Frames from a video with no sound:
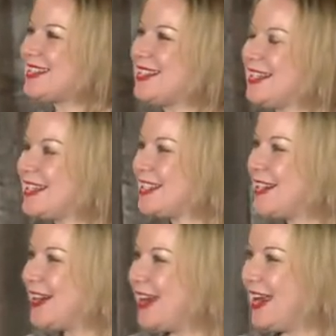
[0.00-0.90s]

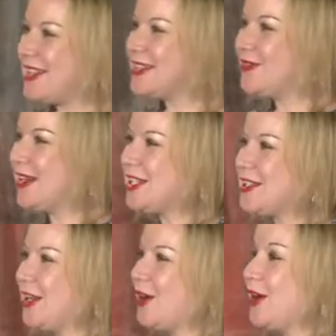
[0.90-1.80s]
teacher,
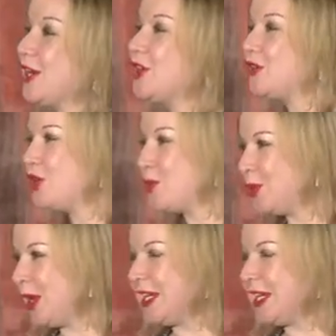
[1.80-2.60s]
individually or in a group,